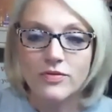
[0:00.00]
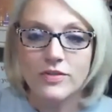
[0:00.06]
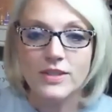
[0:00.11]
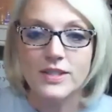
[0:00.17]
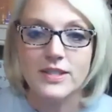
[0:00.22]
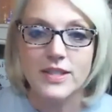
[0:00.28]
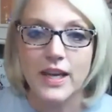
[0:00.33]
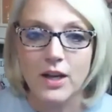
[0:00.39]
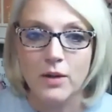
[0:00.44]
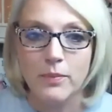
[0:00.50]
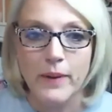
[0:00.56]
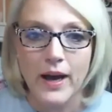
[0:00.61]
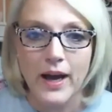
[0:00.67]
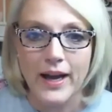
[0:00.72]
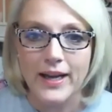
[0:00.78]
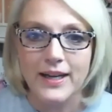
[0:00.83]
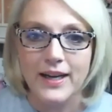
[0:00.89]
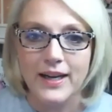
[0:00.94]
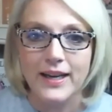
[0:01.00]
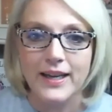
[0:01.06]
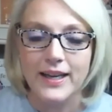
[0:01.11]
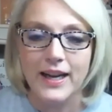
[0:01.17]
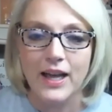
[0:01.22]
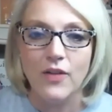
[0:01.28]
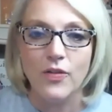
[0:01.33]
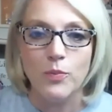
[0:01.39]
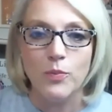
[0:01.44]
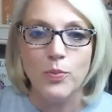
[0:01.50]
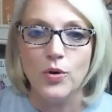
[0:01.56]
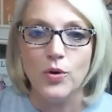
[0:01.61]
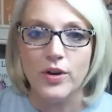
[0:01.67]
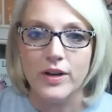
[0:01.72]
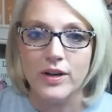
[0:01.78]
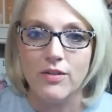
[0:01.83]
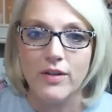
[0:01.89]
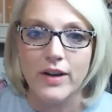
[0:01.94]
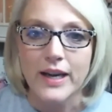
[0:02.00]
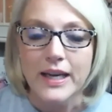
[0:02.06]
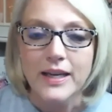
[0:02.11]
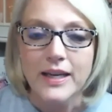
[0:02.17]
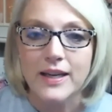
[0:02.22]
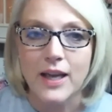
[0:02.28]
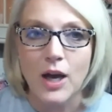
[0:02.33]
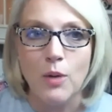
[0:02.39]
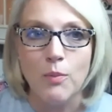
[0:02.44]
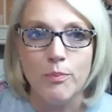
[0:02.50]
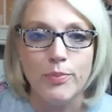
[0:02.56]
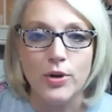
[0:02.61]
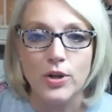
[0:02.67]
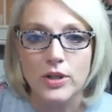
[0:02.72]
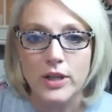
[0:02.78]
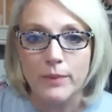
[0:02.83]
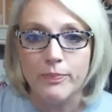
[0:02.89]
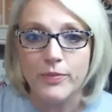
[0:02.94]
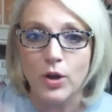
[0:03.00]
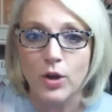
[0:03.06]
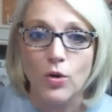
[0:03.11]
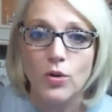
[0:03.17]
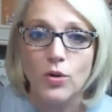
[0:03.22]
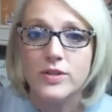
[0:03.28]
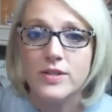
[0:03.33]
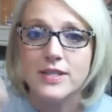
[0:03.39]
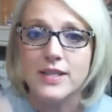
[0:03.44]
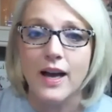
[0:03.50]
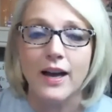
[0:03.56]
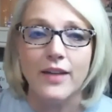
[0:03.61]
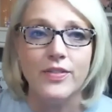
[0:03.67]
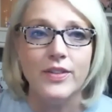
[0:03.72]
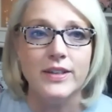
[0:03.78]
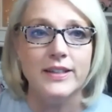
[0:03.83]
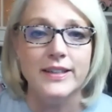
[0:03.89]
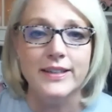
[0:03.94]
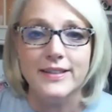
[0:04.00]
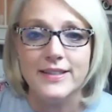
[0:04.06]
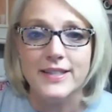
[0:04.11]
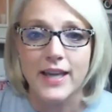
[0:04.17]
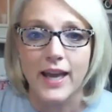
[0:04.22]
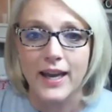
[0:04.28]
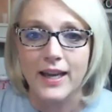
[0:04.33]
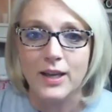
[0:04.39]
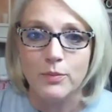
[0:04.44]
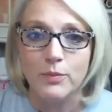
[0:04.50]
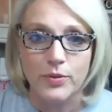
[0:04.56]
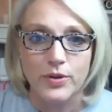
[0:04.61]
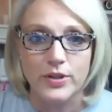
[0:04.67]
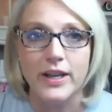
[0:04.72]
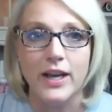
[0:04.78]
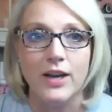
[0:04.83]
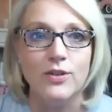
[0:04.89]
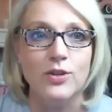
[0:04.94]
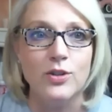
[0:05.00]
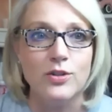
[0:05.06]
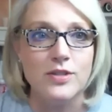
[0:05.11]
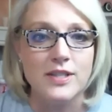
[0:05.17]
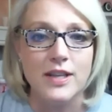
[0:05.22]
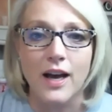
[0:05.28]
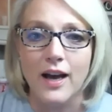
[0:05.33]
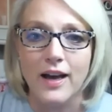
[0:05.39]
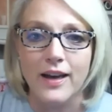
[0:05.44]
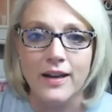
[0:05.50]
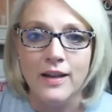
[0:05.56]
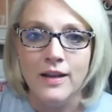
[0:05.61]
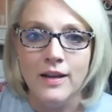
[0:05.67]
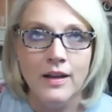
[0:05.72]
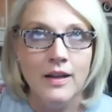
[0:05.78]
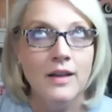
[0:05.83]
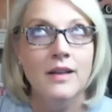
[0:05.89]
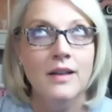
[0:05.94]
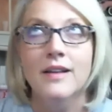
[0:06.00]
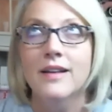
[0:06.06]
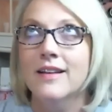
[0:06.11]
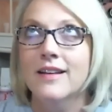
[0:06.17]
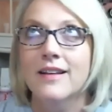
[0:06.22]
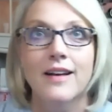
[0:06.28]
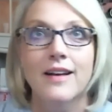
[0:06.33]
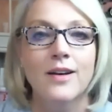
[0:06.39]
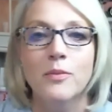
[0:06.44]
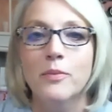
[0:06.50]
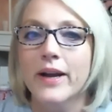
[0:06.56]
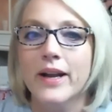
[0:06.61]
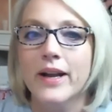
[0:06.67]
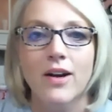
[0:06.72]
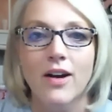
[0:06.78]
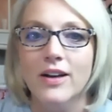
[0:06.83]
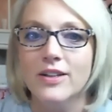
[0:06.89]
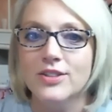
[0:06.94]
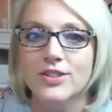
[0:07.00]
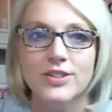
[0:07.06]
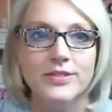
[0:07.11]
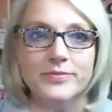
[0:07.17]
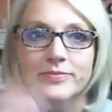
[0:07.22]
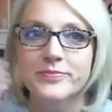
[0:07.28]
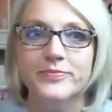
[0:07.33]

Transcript: say goodbye and I get out in the pouring rain and help pull up the old sod that didn't take and put down new sod? Oh my gosh,